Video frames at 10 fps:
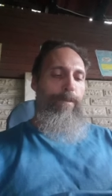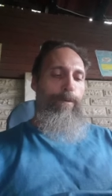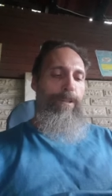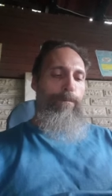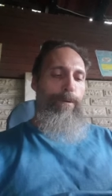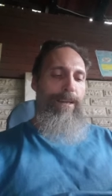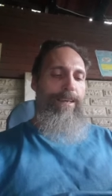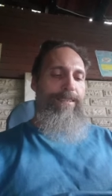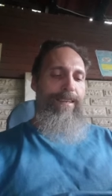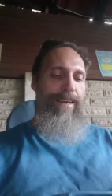When the
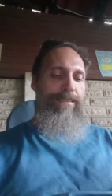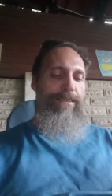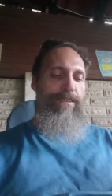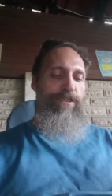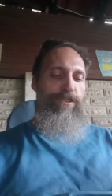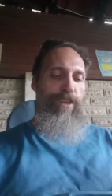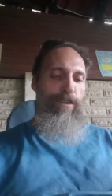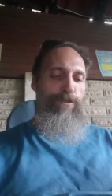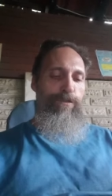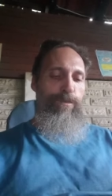police entered,
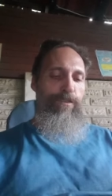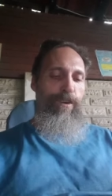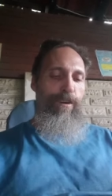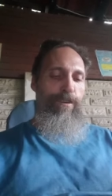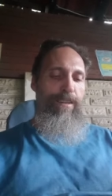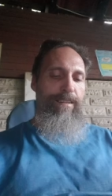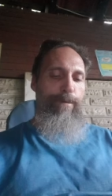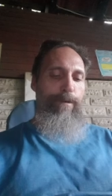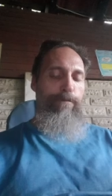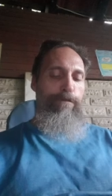stones were thrown at
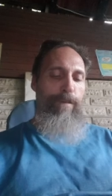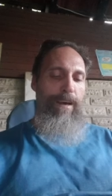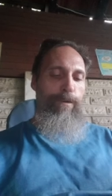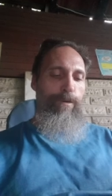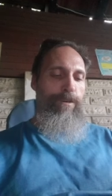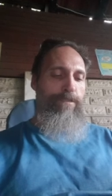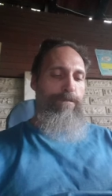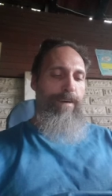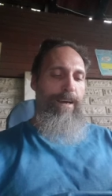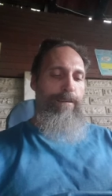them and fireworks
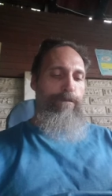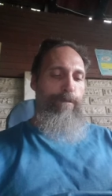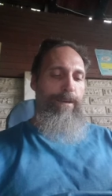fired from